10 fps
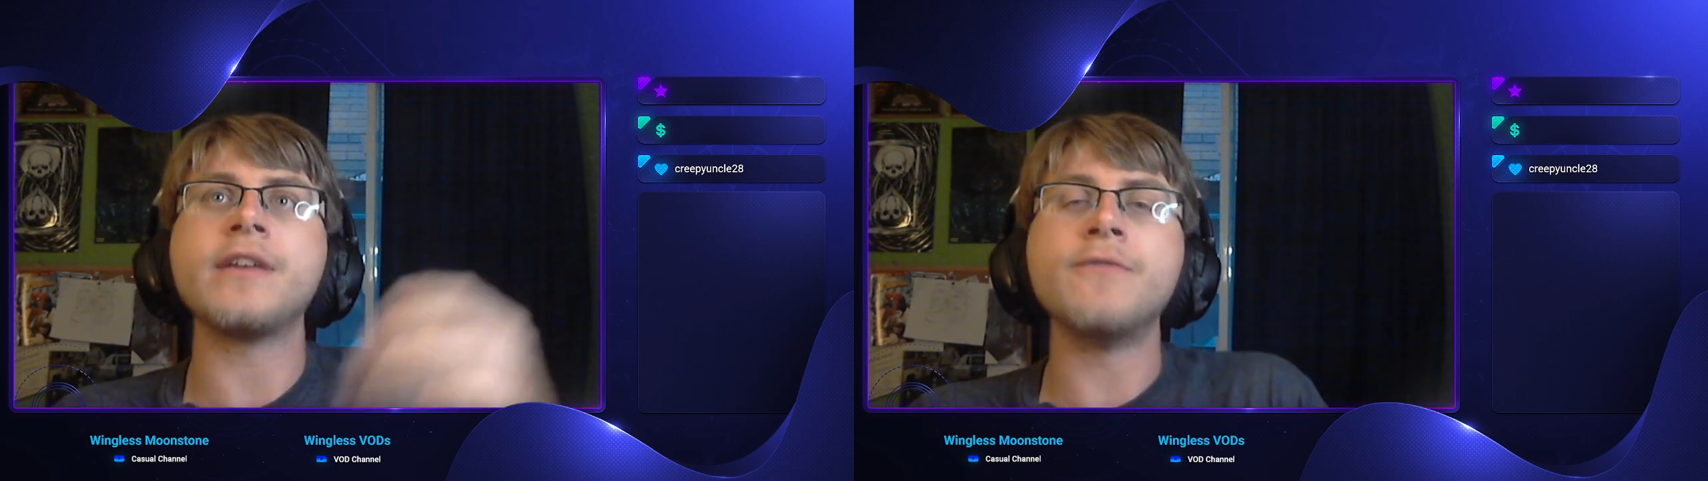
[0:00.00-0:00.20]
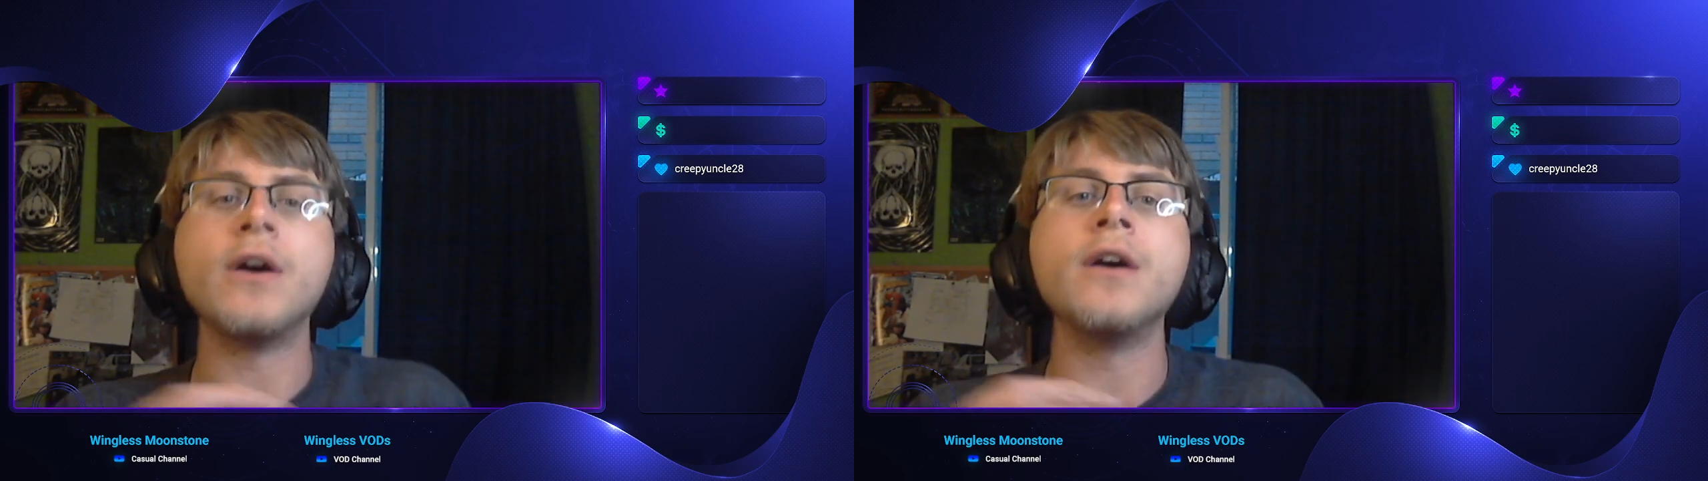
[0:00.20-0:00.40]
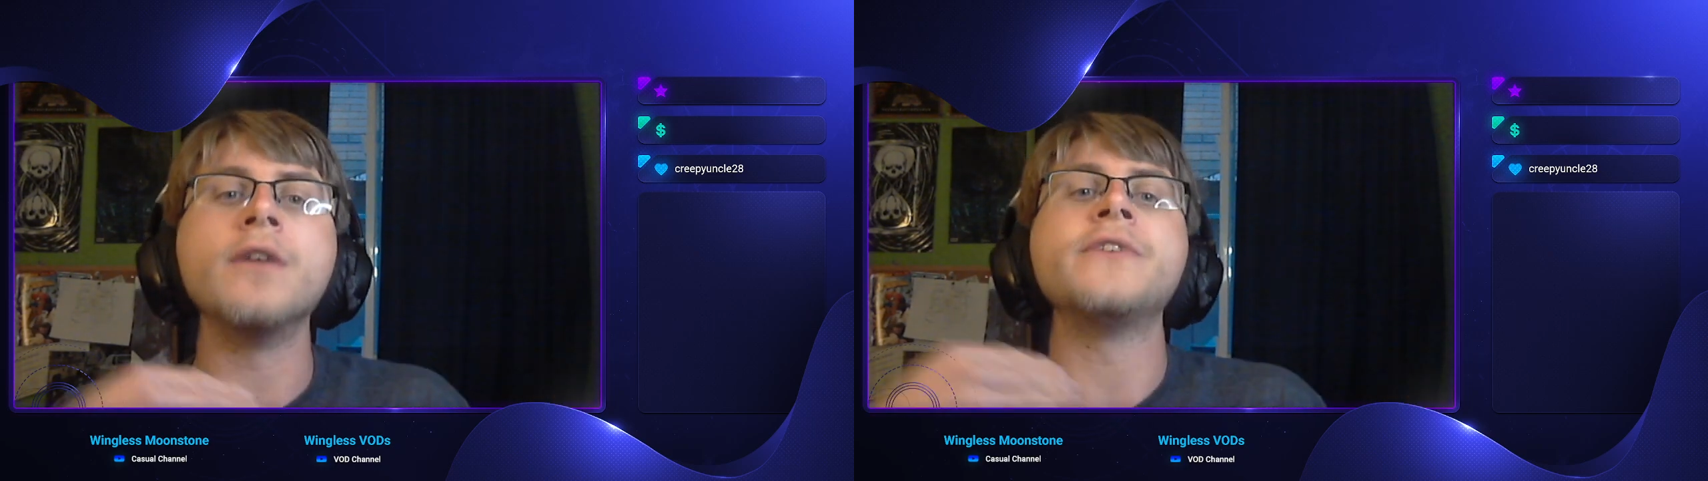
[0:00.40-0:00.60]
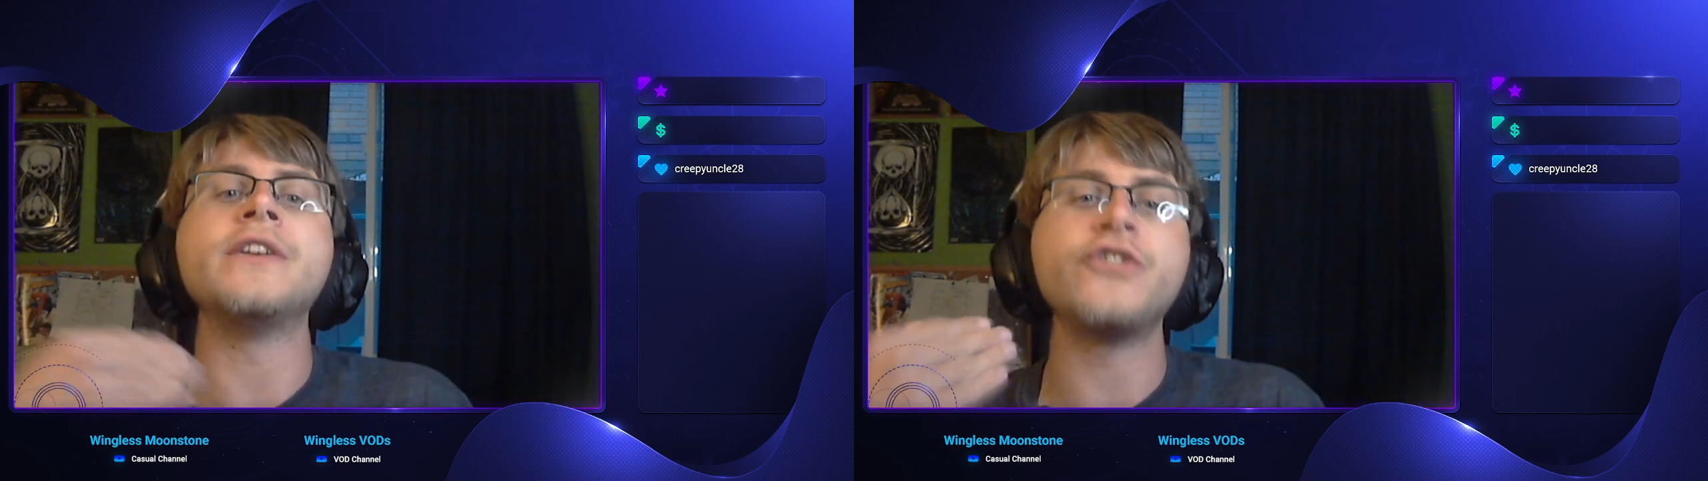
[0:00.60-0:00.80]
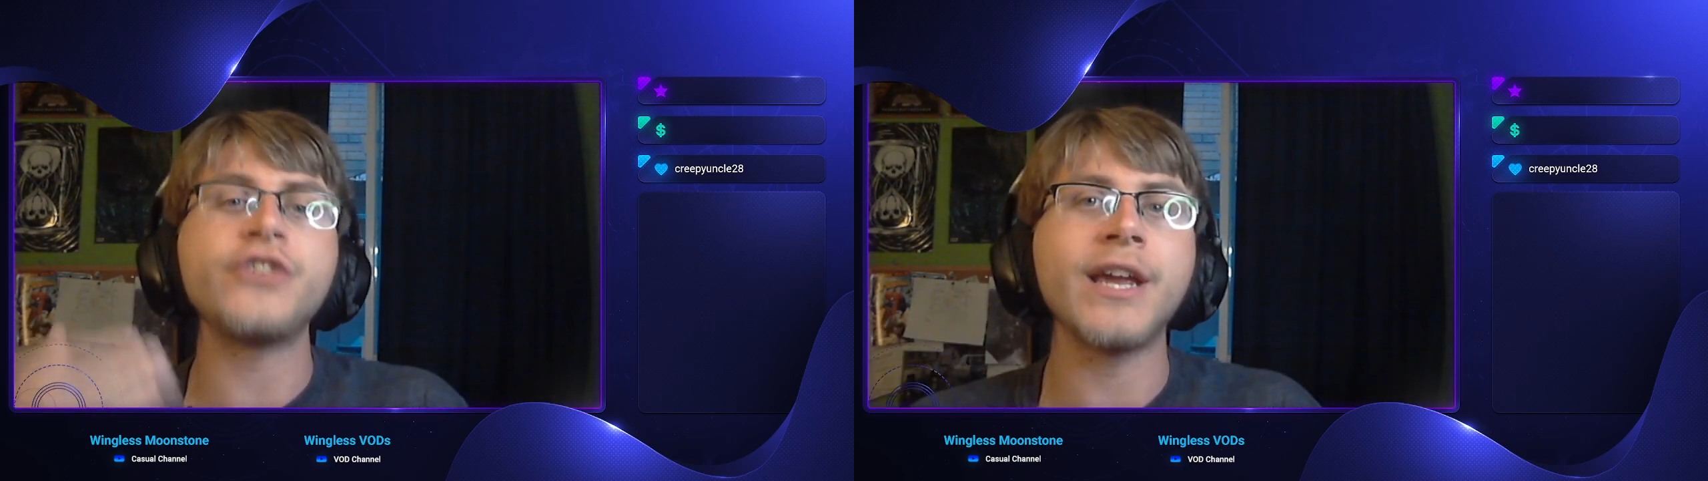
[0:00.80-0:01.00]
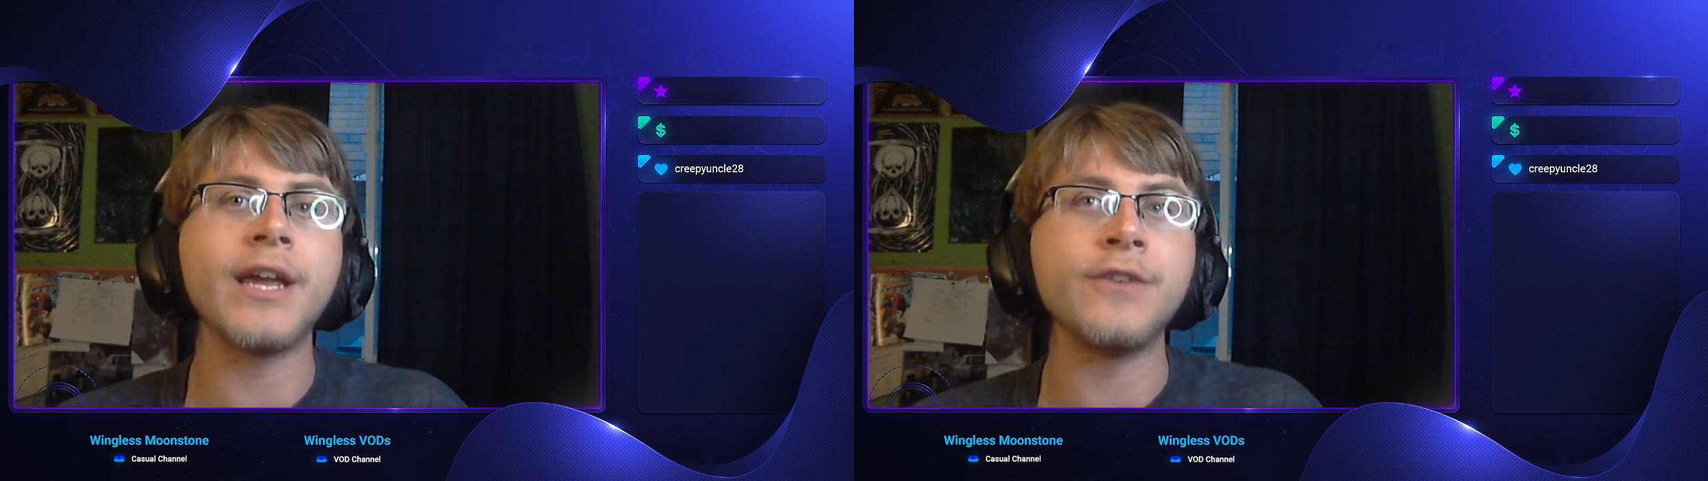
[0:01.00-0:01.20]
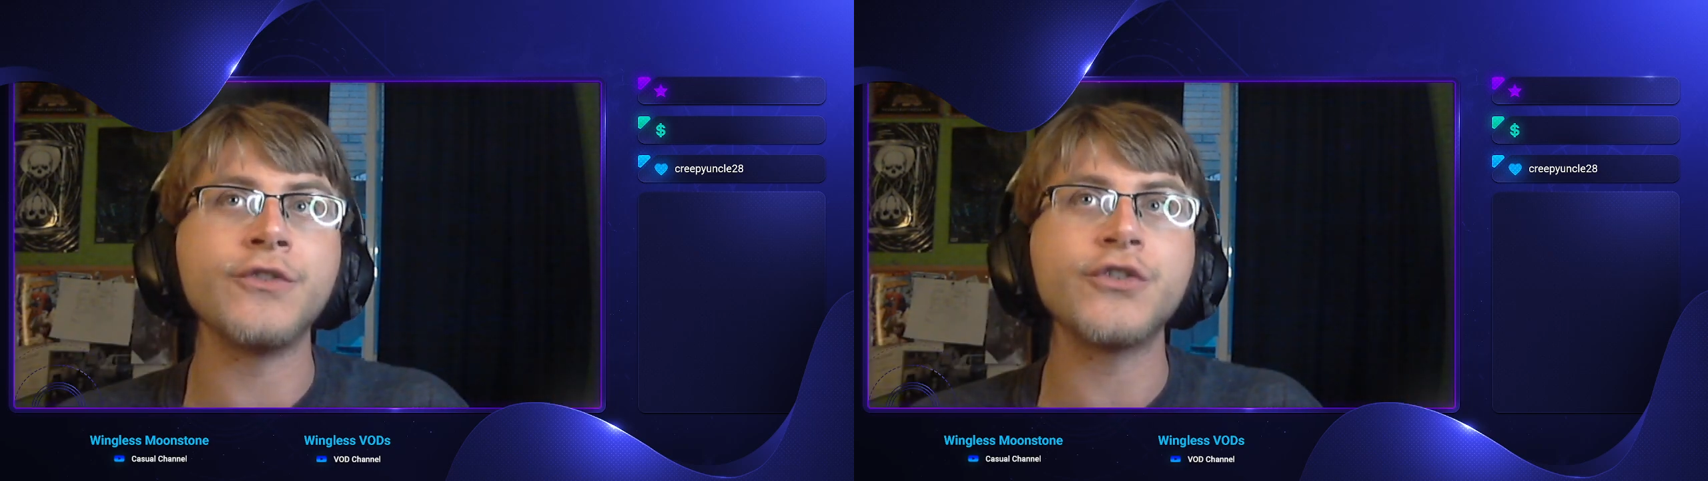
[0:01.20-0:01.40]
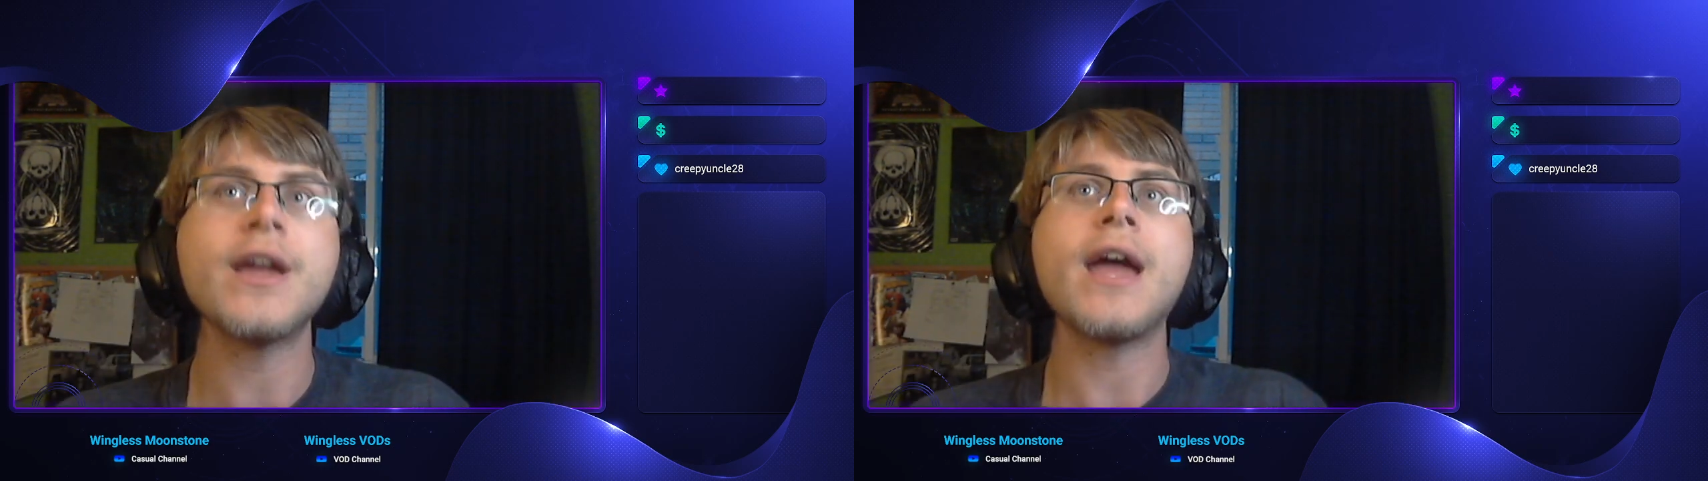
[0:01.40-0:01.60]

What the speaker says: evolve and change